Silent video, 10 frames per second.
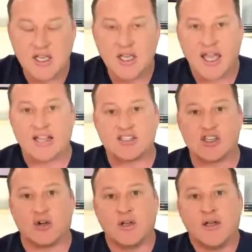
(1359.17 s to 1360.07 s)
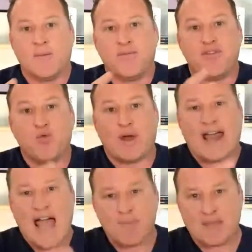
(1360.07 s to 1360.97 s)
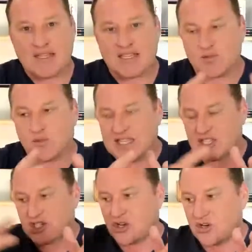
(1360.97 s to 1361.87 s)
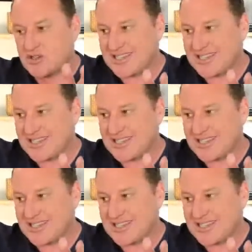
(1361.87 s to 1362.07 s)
And so what happens is when this turns